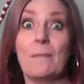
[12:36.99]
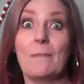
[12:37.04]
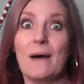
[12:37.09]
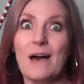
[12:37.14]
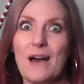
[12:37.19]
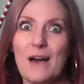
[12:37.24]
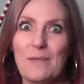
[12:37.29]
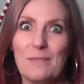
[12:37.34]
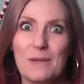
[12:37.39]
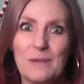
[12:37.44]

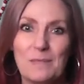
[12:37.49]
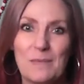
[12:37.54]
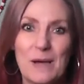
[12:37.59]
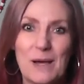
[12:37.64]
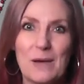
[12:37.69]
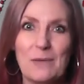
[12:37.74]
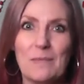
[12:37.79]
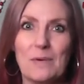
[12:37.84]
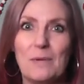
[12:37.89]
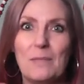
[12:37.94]
bubble,
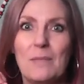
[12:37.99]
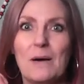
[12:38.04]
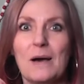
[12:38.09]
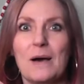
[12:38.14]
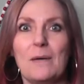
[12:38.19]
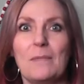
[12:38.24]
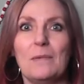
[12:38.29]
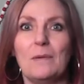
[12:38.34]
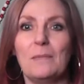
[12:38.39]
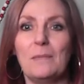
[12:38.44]
bubble,
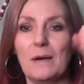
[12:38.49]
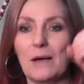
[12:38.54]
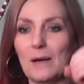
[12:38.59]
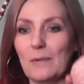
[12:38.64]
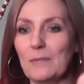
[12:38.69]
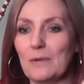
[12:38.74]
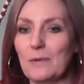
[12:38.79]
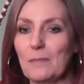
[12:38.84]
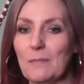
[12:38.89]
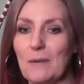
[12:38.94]
bubble,
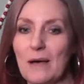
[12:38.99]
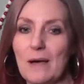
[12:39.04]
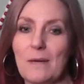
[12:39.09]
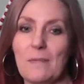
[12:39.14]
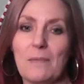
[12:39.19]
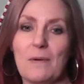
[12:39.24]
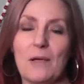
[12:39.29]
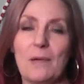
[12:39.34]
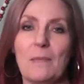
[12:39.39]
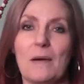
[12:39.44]
bubble, bubble,
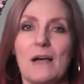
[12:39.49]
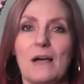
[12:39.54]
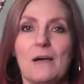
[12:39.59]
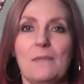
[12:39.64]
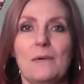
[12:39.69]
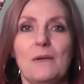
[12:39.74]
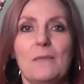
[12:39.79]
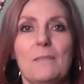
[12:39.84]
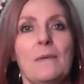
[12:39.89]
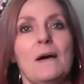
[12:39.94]

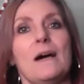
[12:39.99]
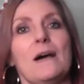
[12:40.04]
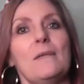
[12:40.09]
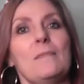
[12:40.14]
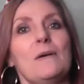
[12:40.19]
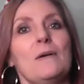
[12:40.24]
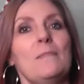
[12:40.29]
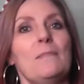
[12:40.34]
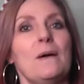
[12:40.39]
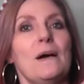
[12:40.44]
bubble,
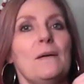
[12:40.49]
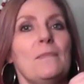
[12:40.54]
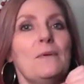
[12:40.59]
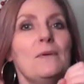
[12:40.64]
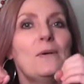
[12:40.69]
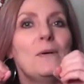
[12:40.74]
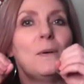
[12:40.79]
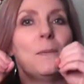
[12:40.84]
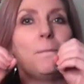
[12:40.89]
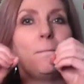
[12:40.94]
bubble,
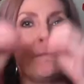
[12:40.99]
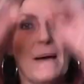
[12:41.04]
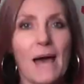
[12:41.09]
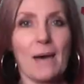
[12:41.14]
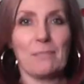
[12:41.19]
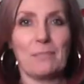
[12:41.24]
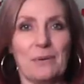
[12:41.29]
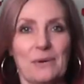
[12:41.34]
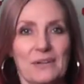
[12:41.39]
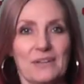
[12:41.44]
bubble,
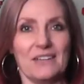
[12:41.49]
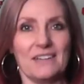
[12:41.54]
pop.